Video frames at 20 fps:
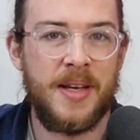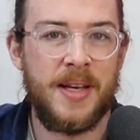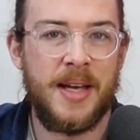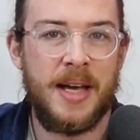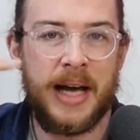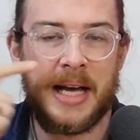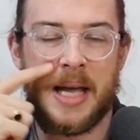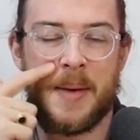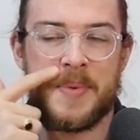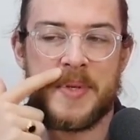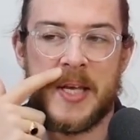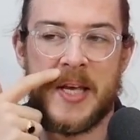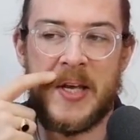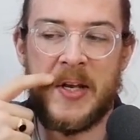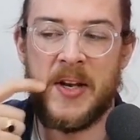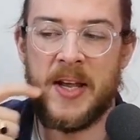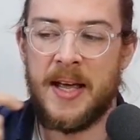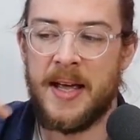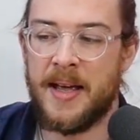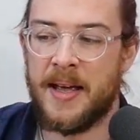I kept saying,
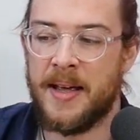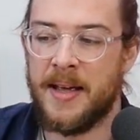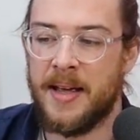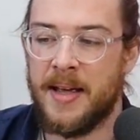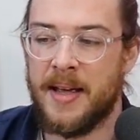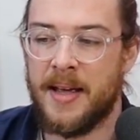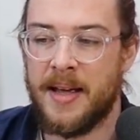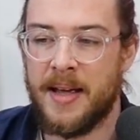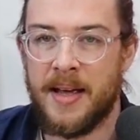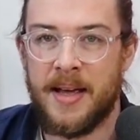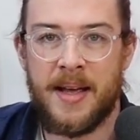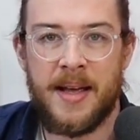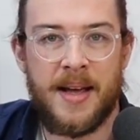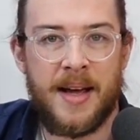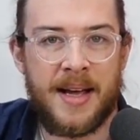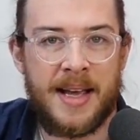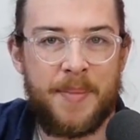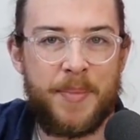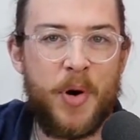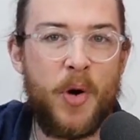I
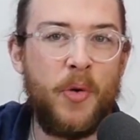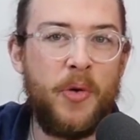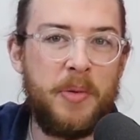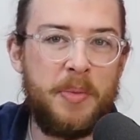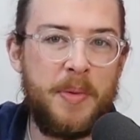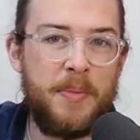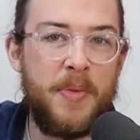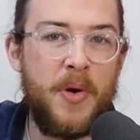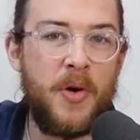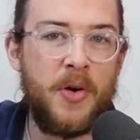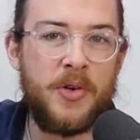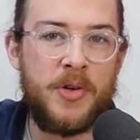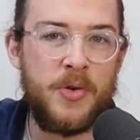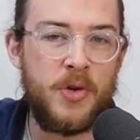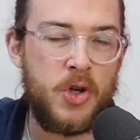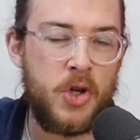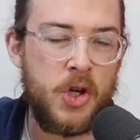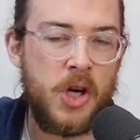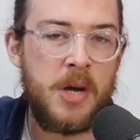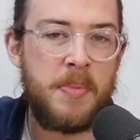kept holding up a mug, doing
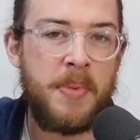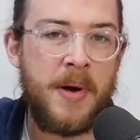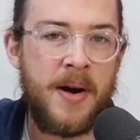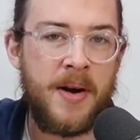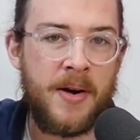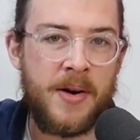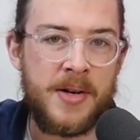shy patter,